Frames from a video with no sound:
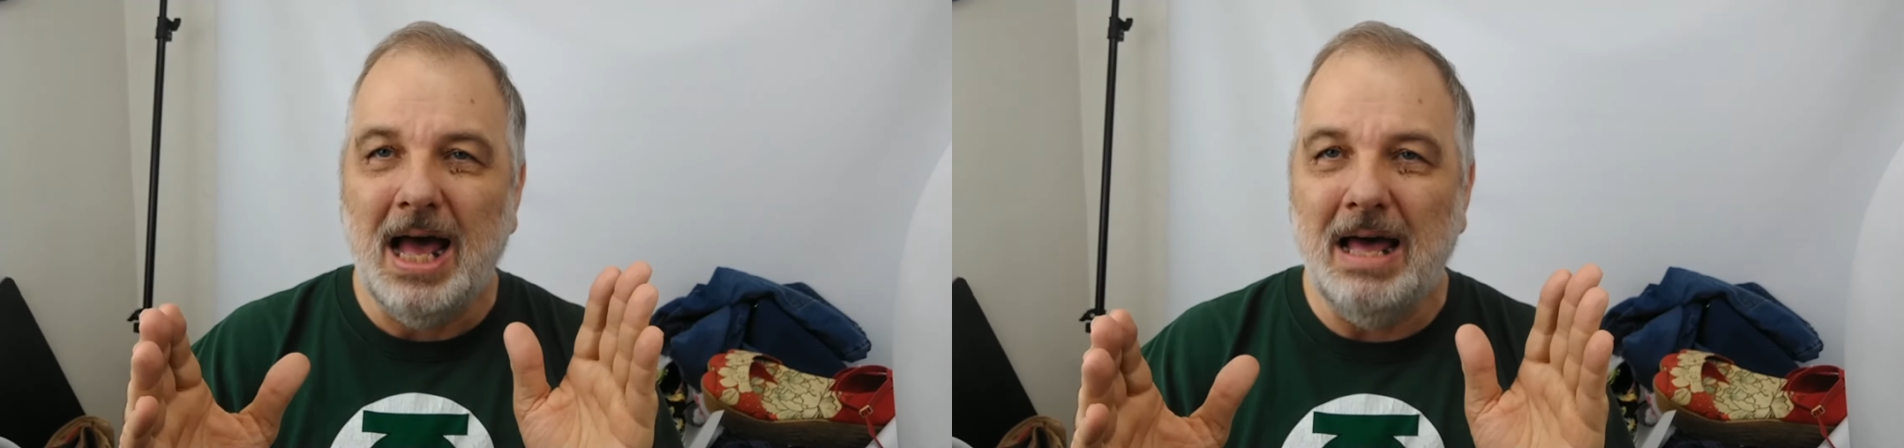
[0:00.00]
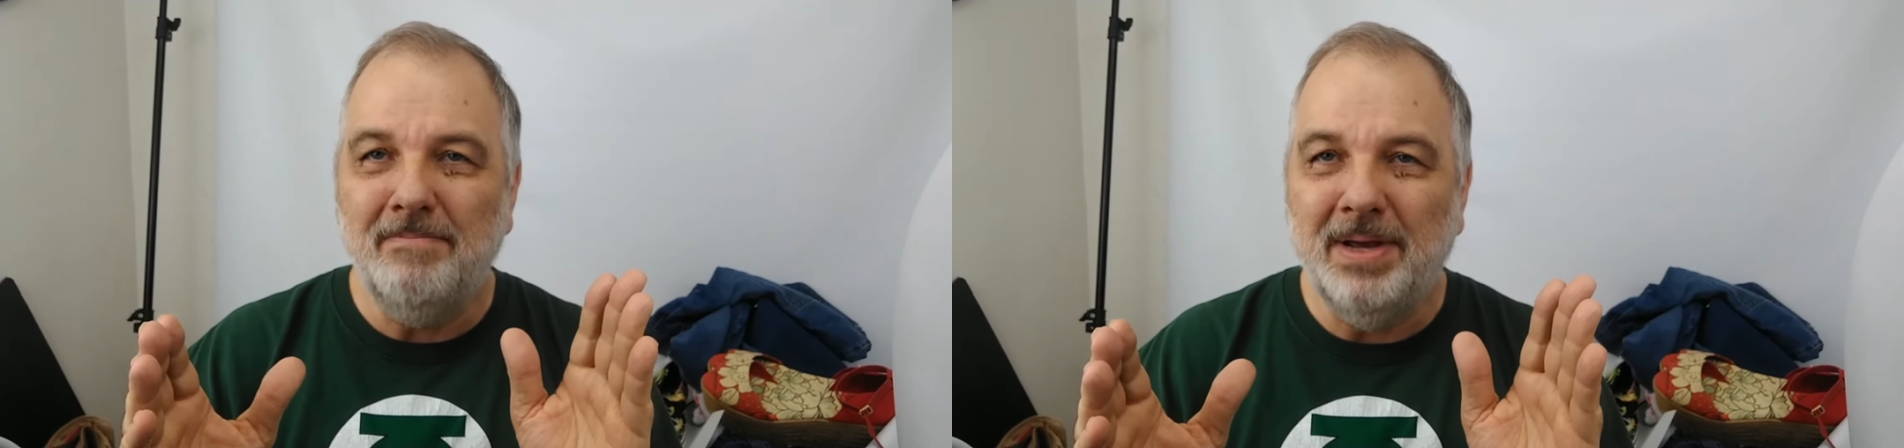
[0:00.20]

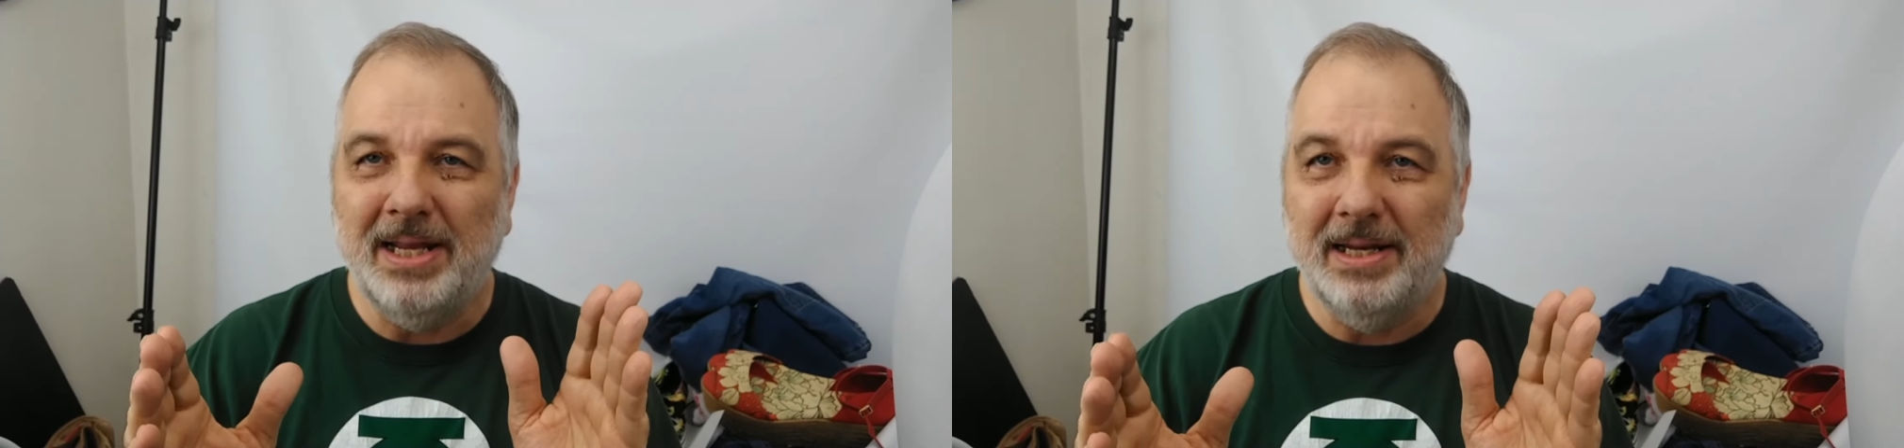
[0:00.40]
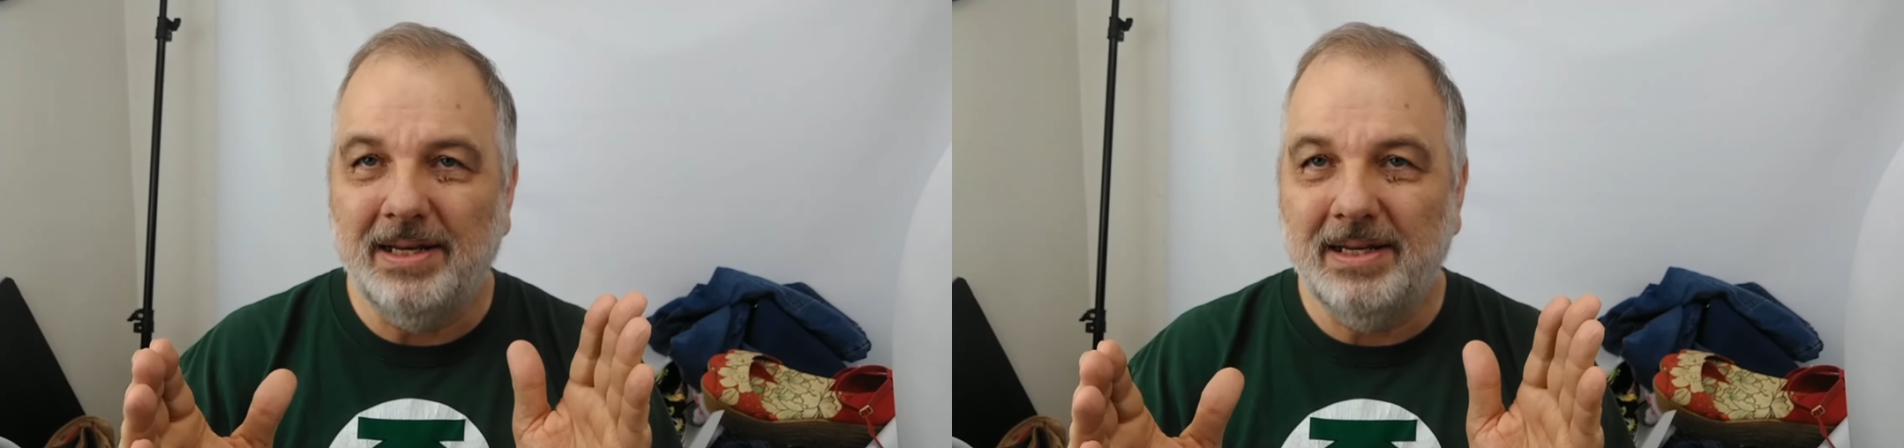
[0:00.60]
I
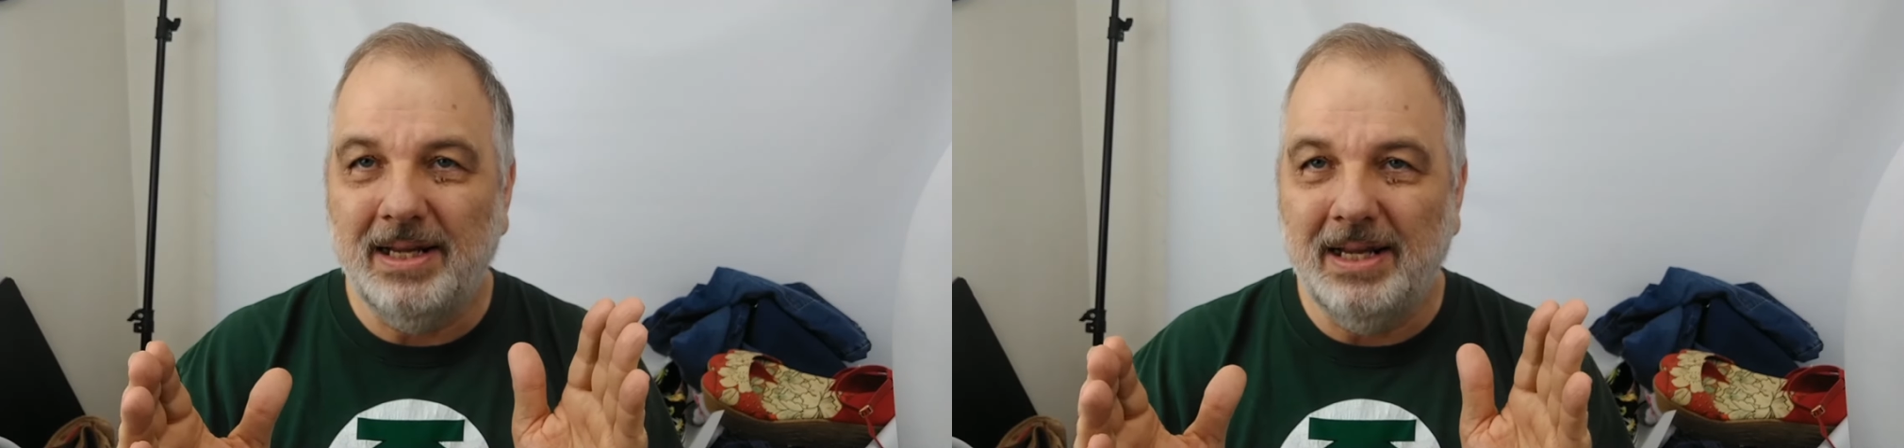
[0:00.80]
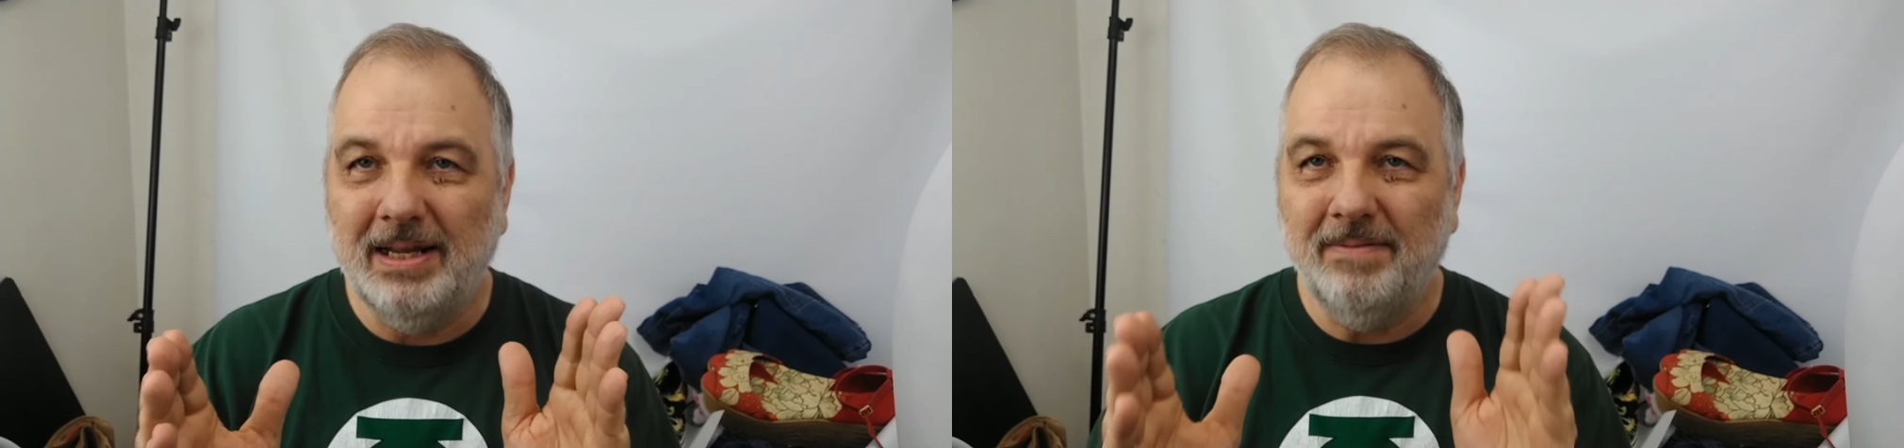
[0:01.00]
made it
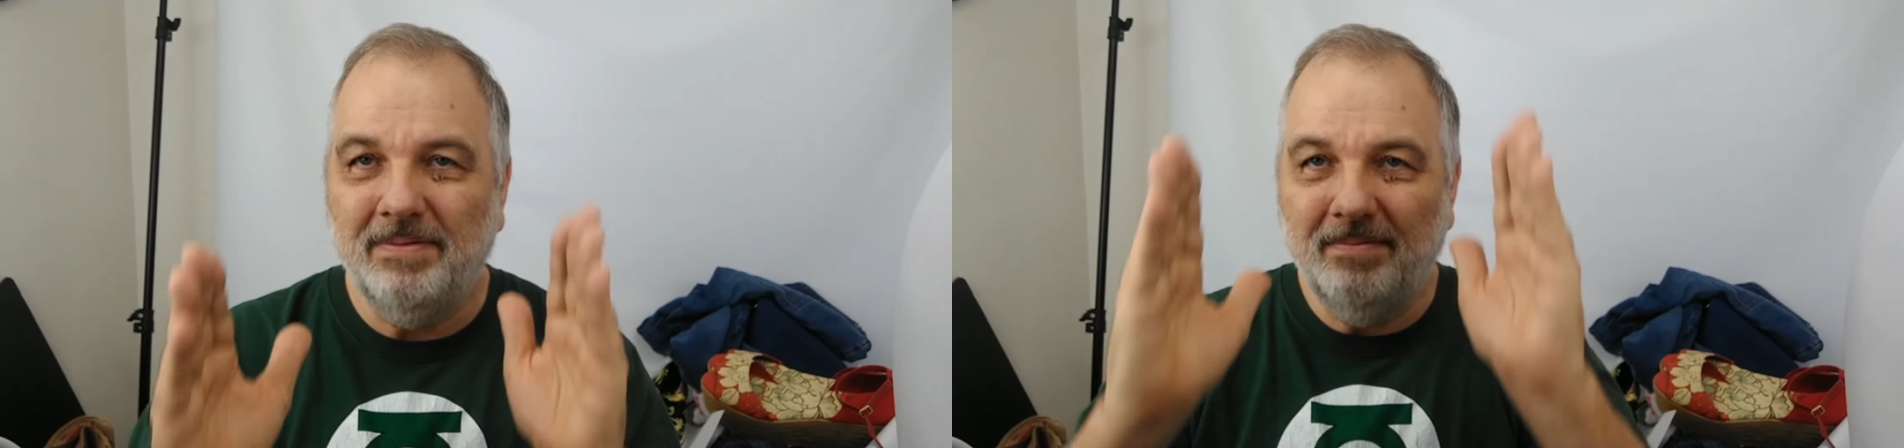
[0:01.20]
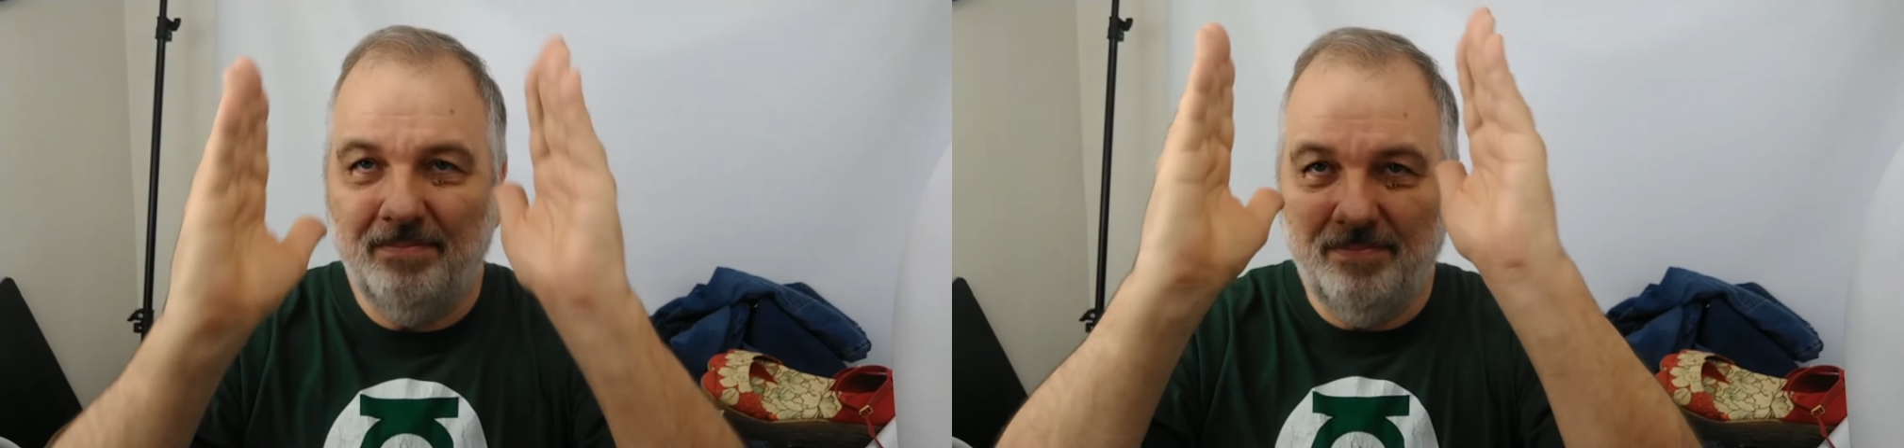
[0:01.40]

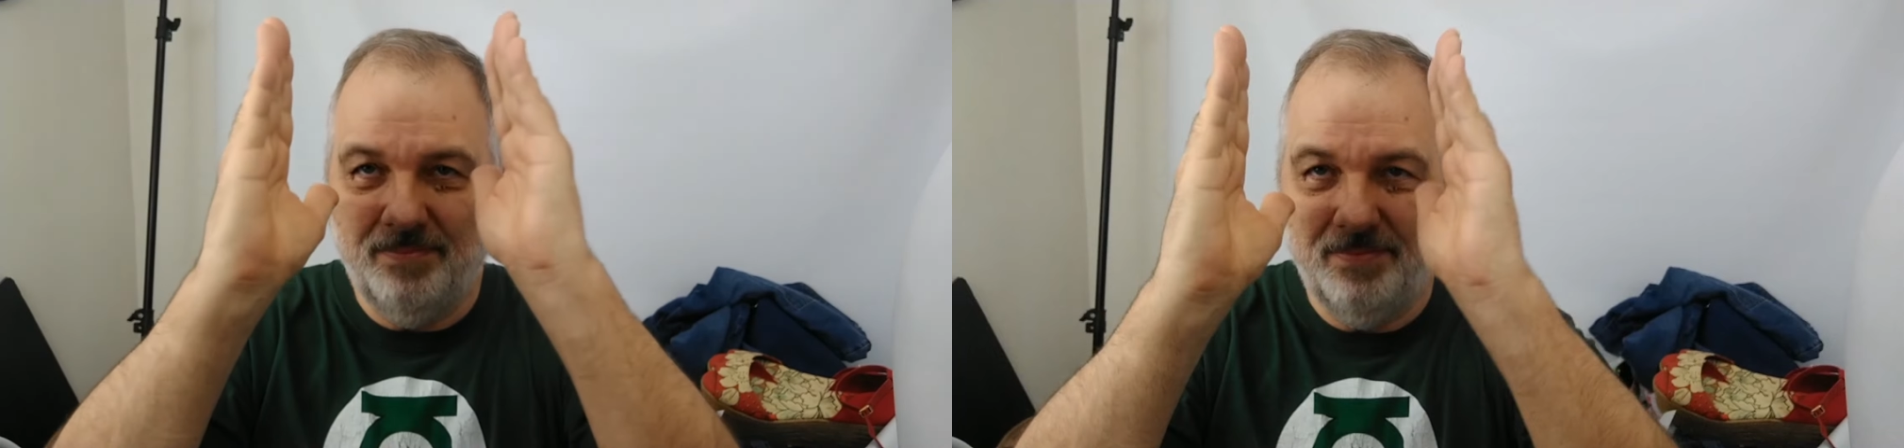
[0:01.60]
in